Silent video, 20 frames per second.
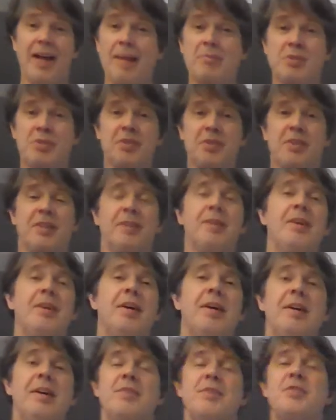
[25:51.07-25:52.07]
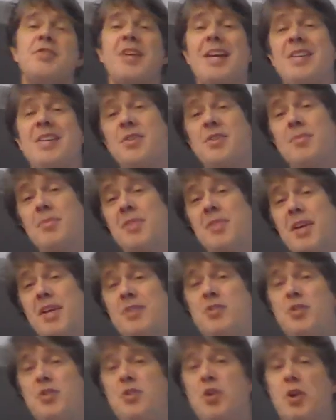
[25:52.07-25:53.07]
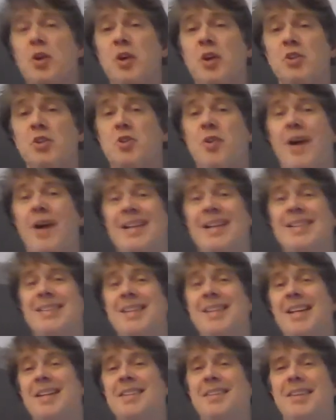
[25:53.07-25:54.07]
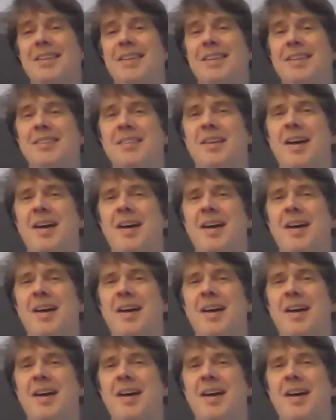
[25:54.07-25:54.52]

I'm just going to say some things, and you're going to try to think like,